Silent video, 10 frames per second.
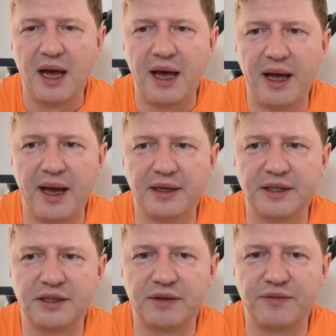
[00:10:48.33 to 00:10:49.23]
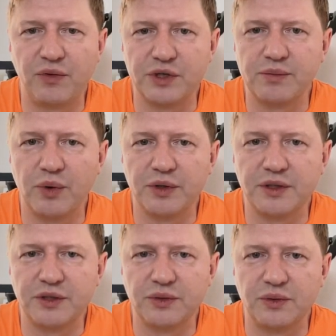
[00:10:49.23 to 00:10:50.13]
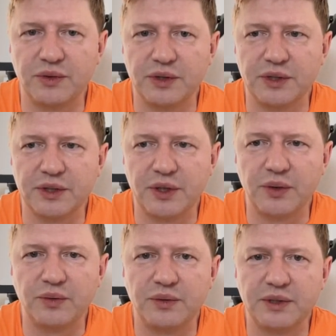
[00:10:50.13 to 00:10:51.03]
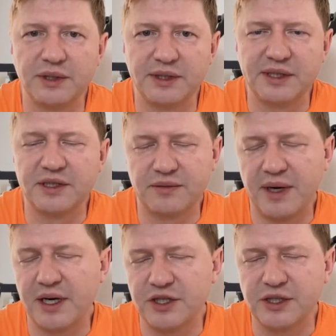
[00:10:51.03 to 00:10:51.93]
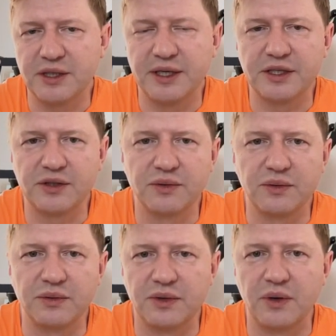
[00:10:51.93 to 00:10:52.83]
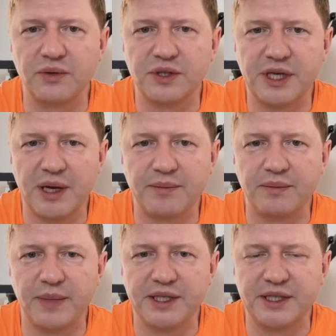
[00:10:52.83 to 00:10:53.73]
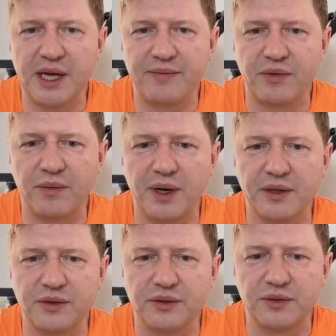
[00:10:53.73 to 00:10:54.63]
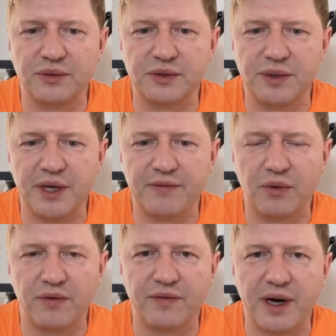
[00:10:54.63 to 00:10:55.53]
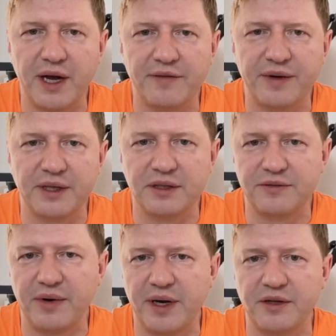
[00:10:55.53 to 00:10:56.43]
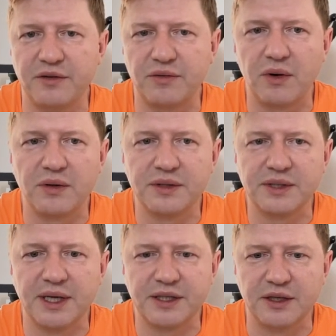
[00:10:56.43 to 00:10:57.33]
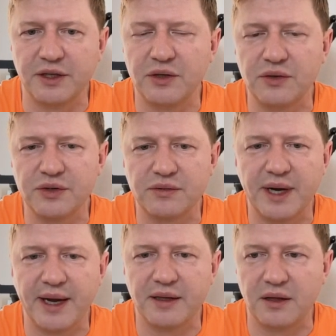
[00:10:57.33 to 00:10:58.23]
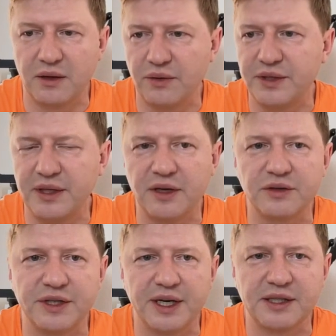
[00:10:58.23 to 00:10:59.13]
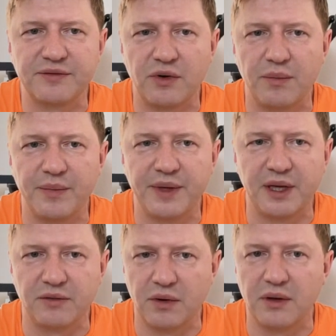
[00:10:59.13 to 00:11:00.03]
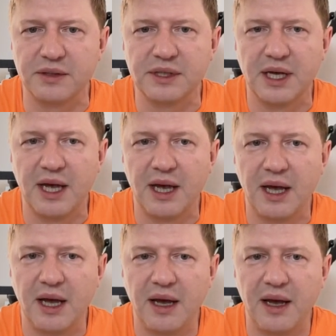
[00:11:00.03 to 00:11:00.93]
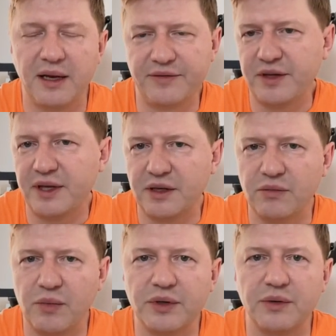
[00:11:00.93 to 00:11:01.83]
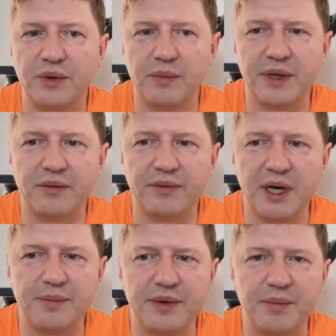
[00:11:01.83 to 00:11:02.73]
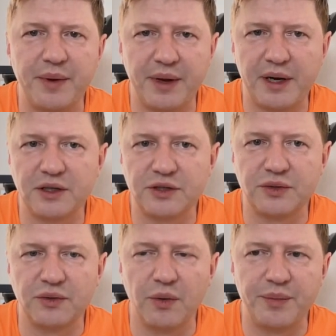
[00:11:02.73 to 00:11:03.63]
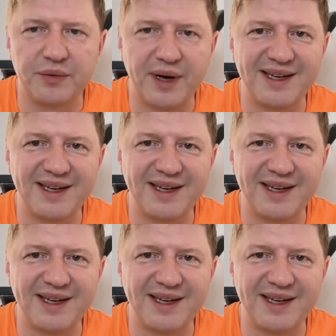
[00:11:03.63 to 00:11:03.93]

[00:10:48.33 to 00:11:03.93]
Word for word: and it will force model to uh, go this instructions list to go step by step from 1 to two, three, four, five, and defining the roles, asking the user and loading the context from the roles. And after that our model will be really prepared to operate